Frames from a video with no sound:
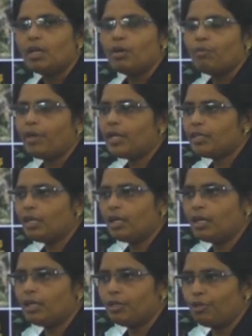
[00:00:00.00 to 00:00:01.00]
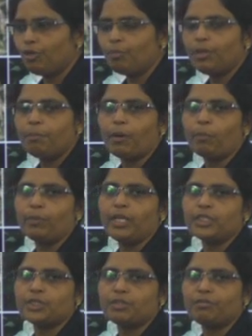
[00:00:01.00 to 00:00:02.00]
where the human
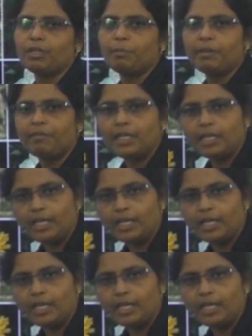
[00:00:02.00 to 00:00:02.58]
population will be very